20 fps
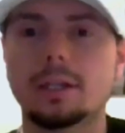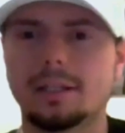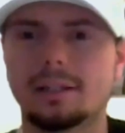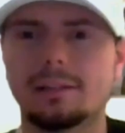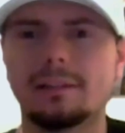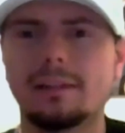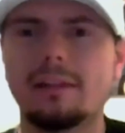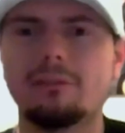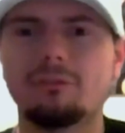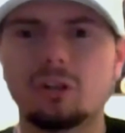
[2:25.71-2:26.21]
and the
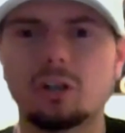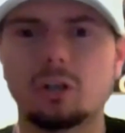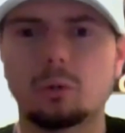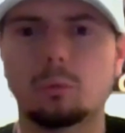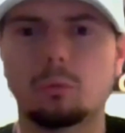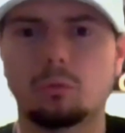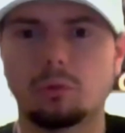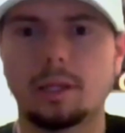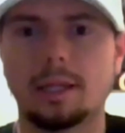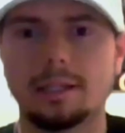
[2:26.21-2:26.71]
left hook
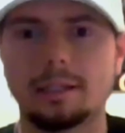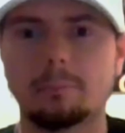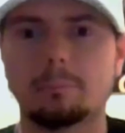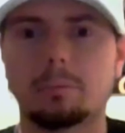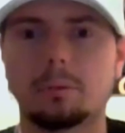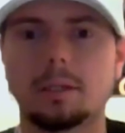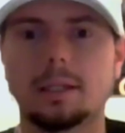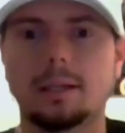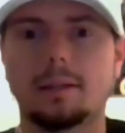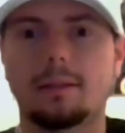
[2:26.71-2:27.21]
was landing
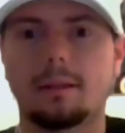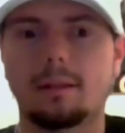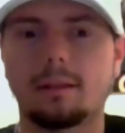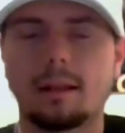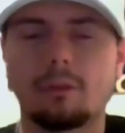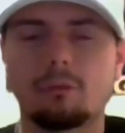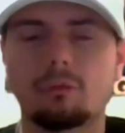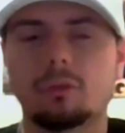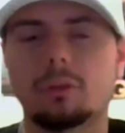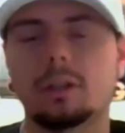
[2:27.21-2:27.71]
pretty
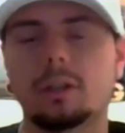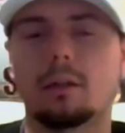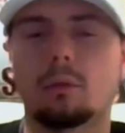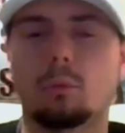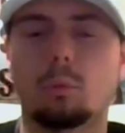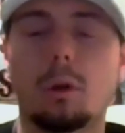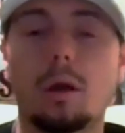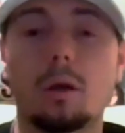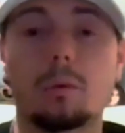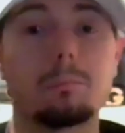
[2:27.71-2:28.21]
successfully
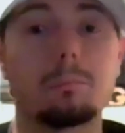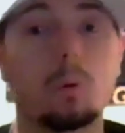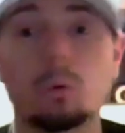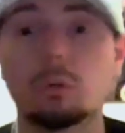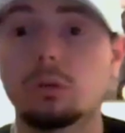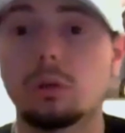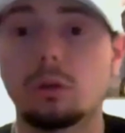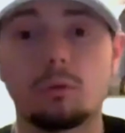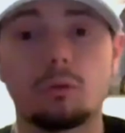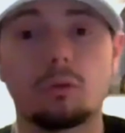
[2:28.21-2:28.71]
as well.
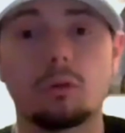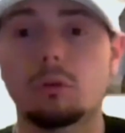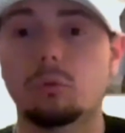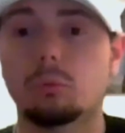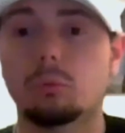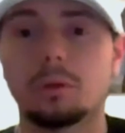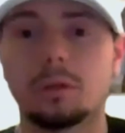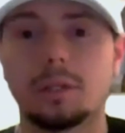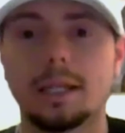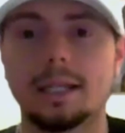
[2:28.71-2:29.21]
Both of those hooks
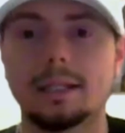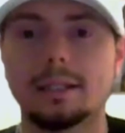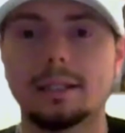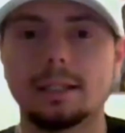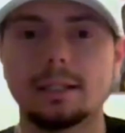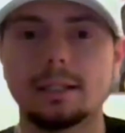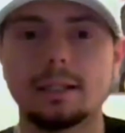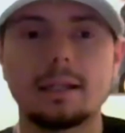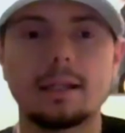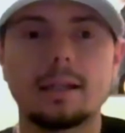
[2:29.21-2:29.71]
were
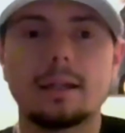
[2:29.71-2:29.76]
landing.